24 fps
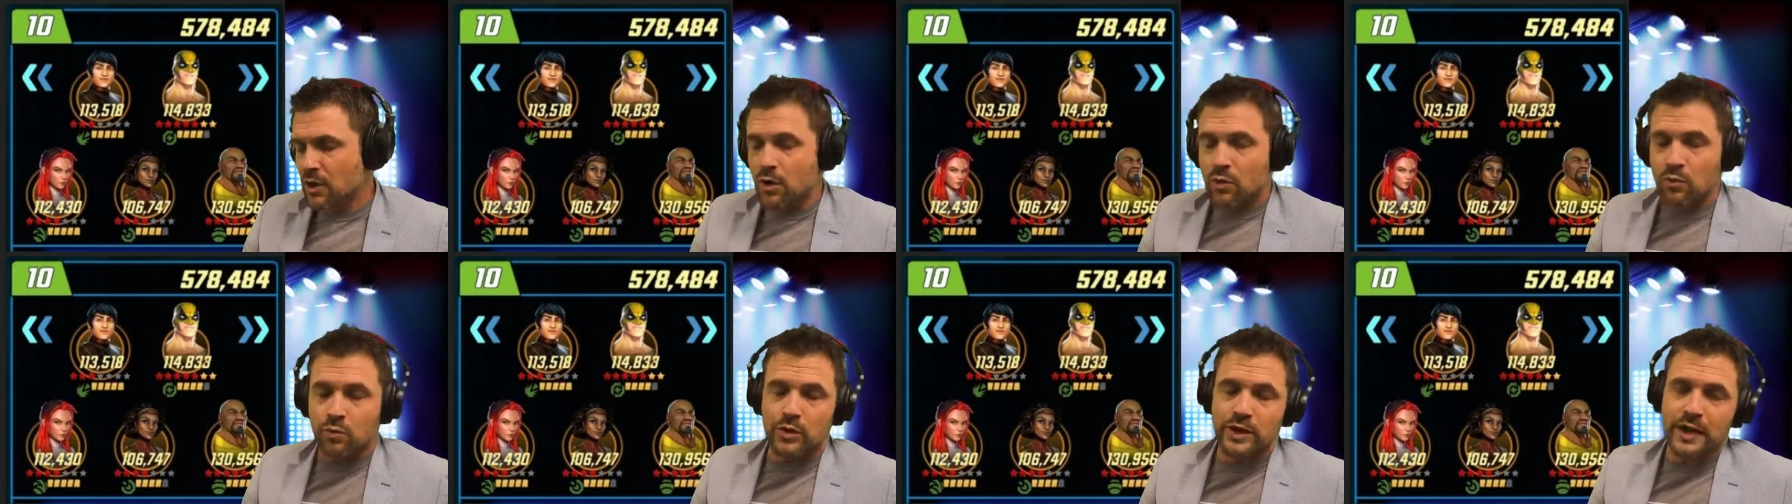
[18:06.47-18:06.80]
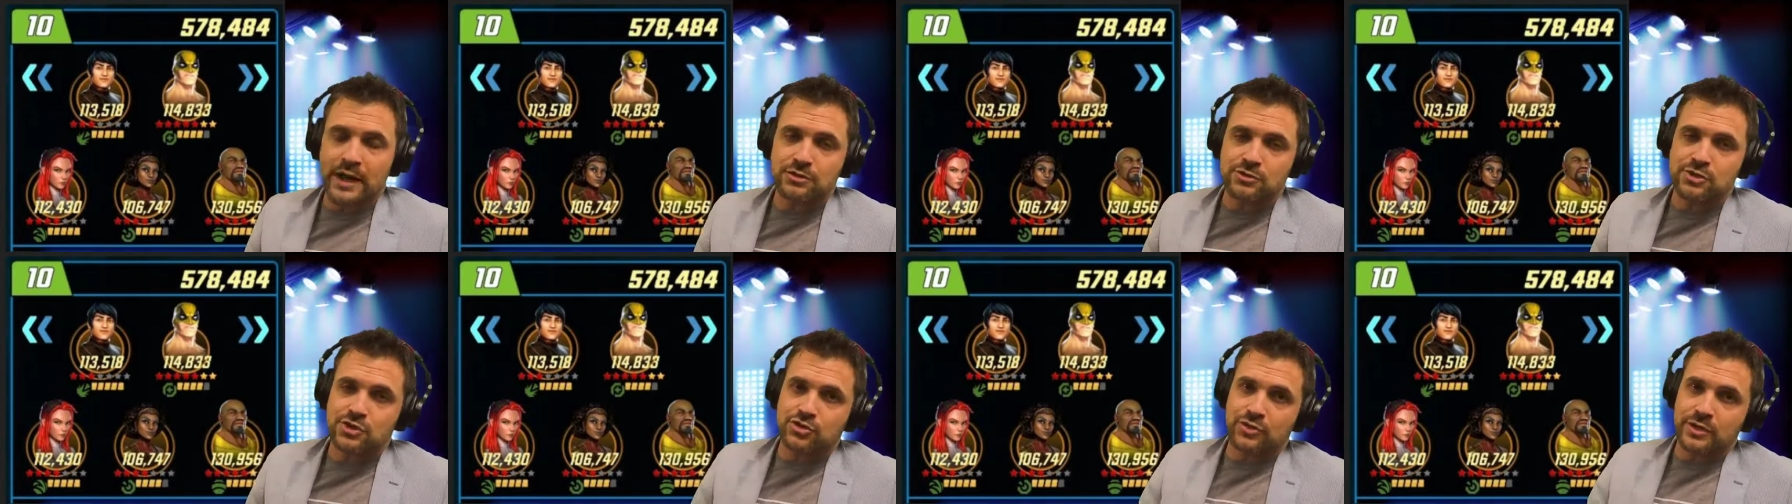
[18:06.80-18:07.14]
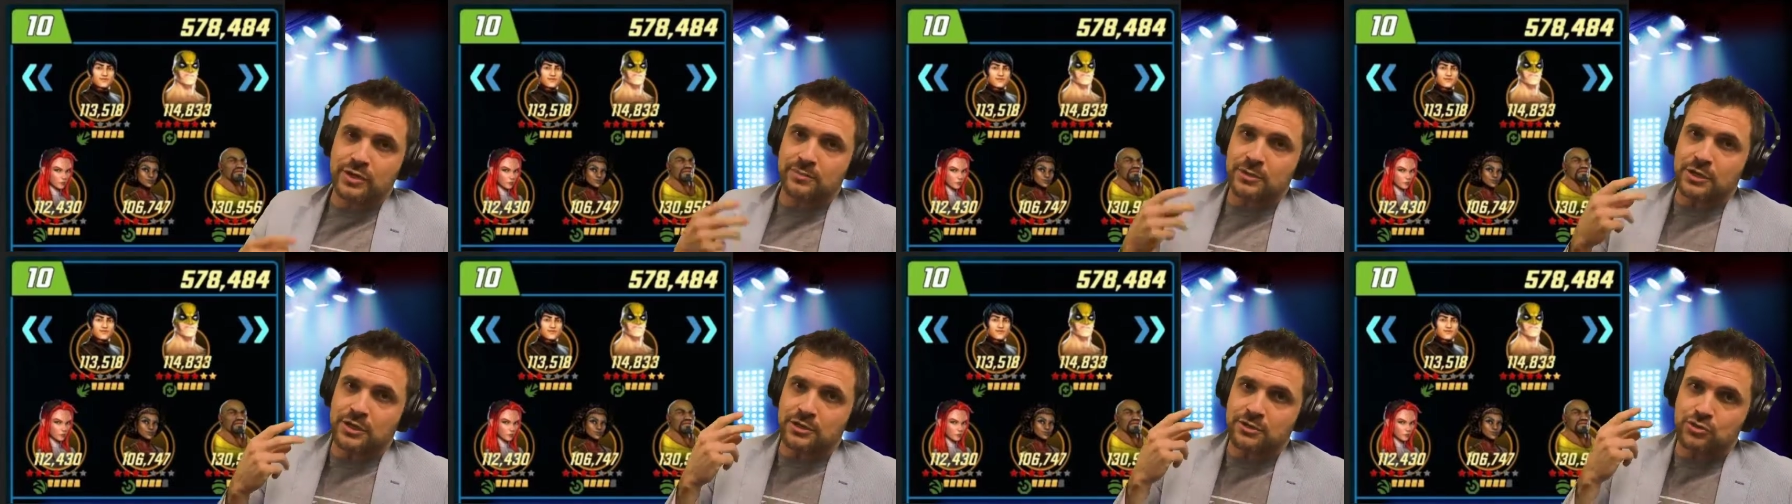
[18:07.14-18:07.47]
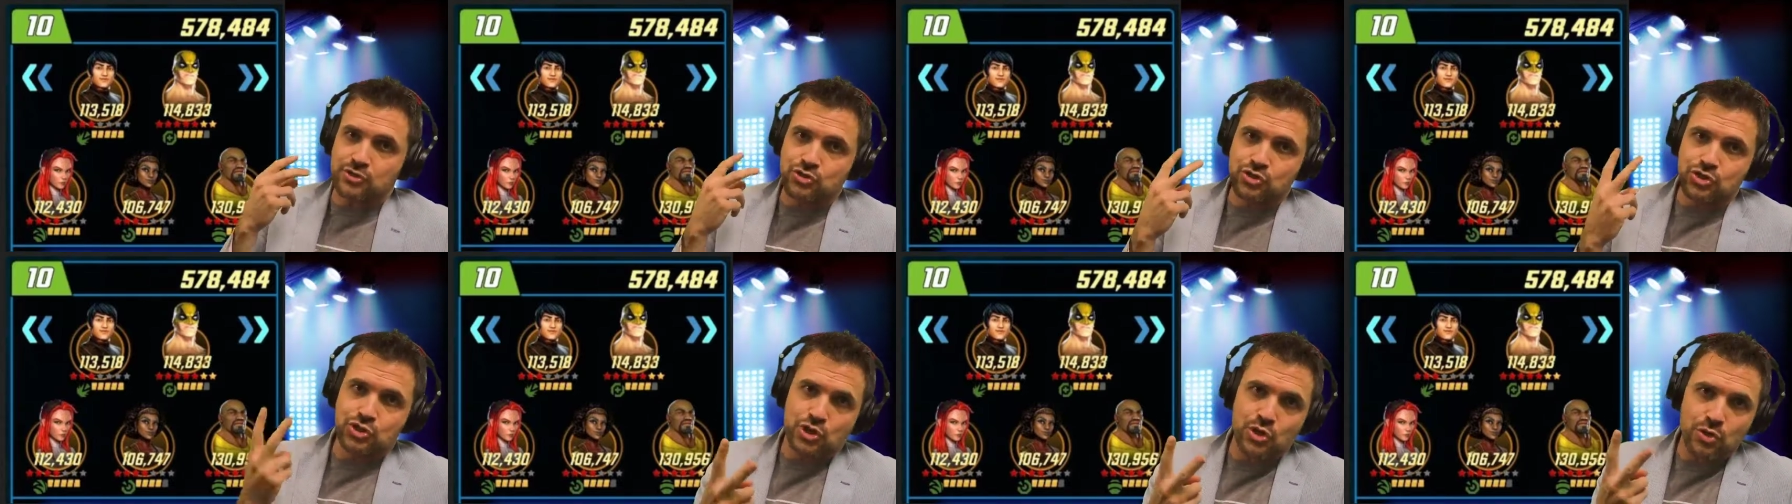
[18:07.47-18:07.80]
We're now streaming
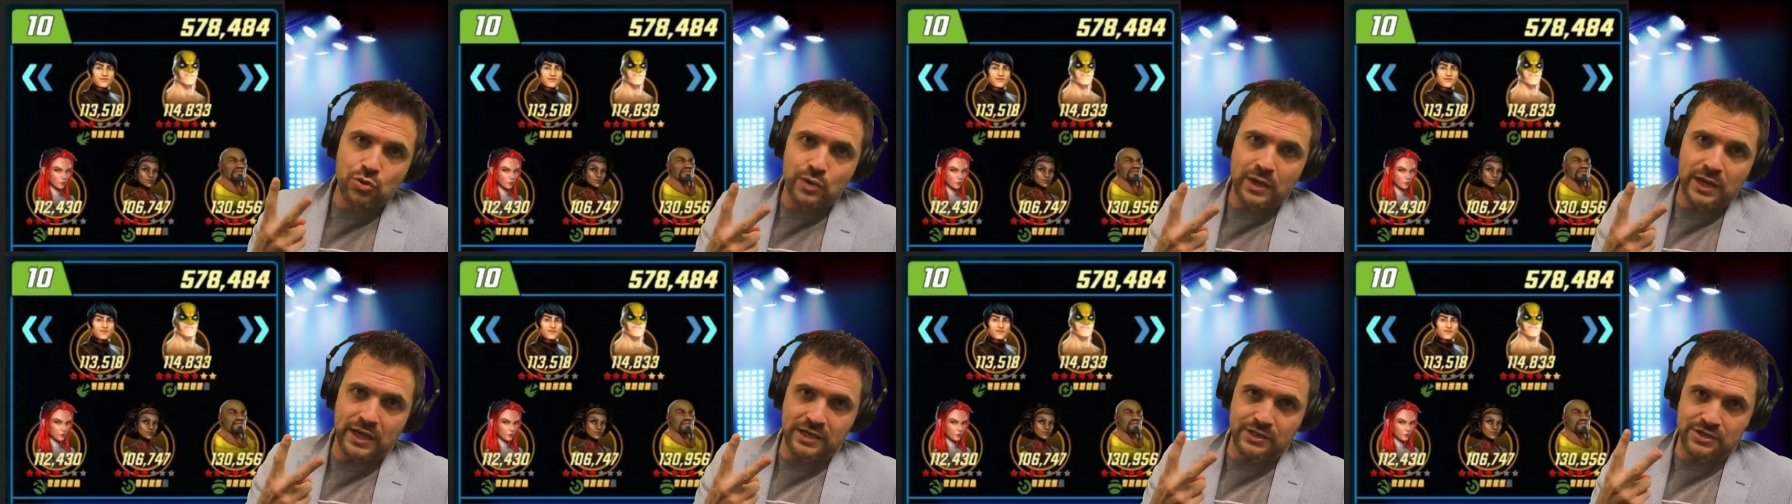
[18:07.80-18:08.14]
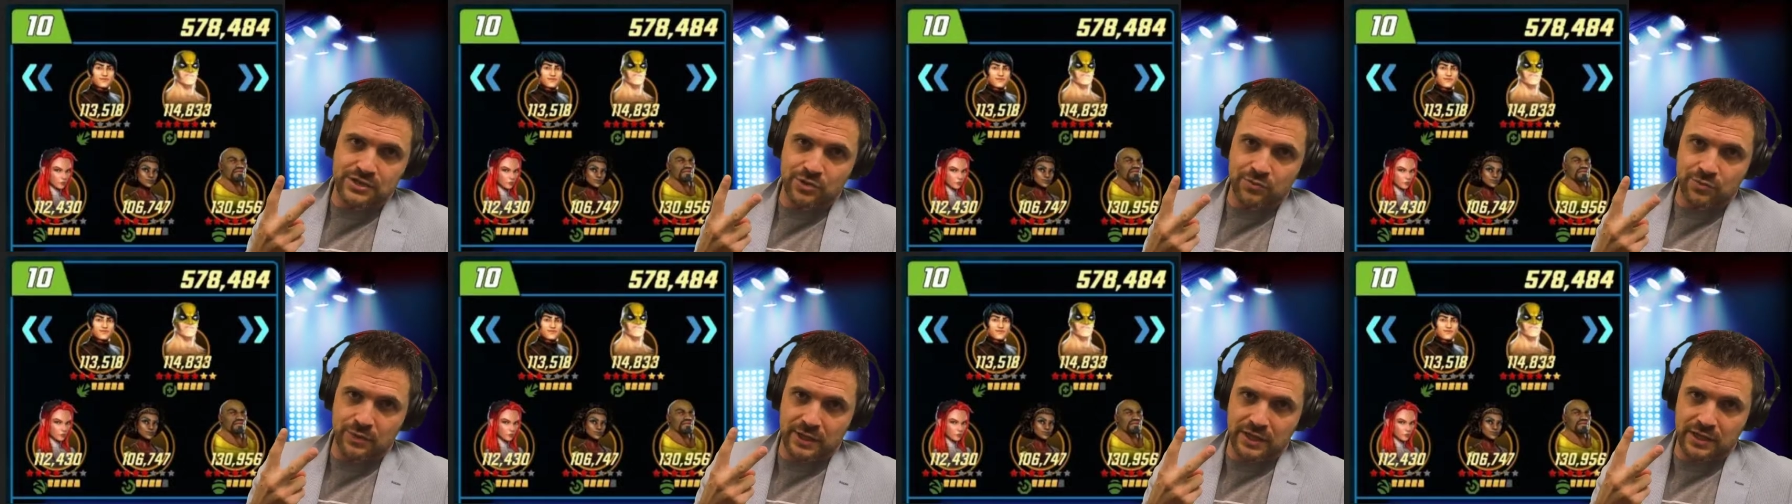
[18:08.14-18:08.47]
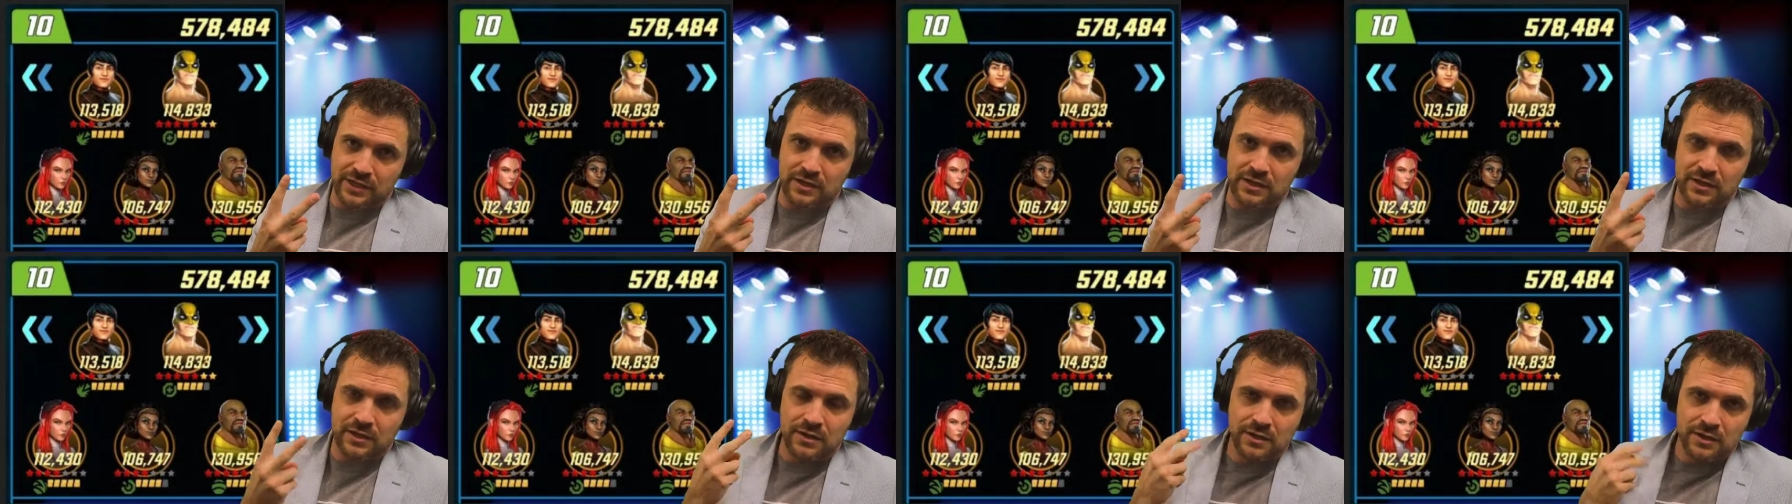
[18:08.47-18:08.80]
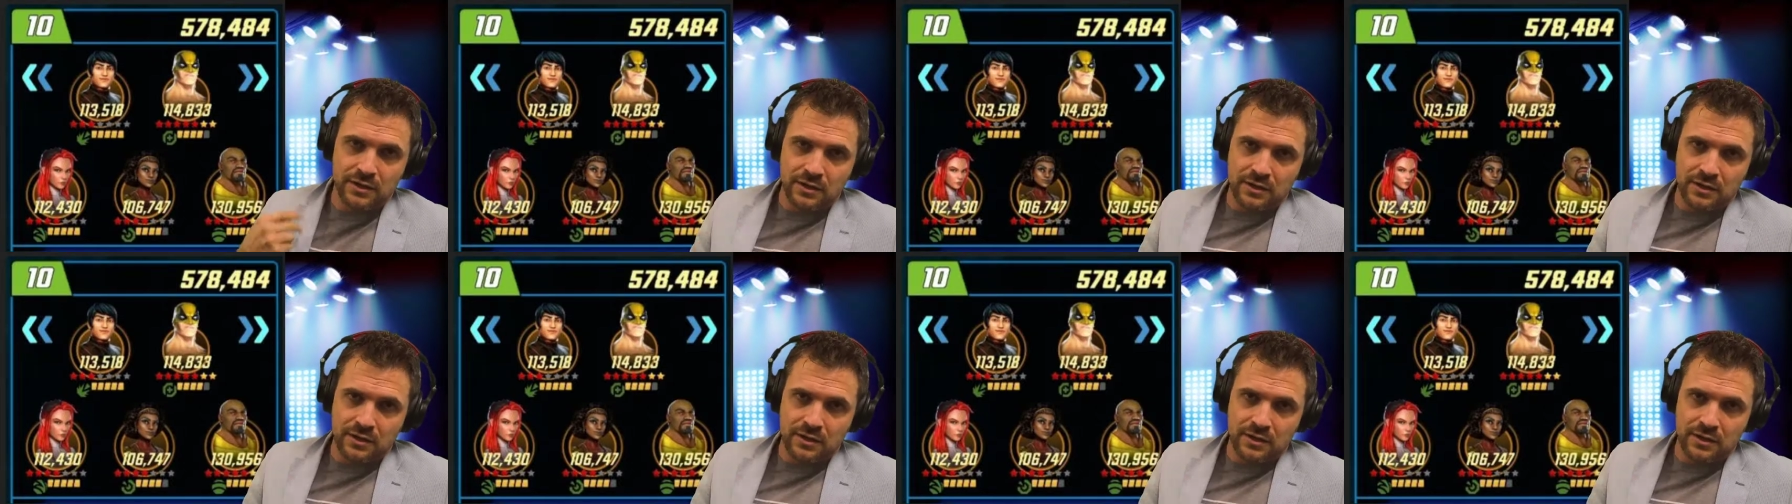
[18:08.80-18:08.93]
2 days a week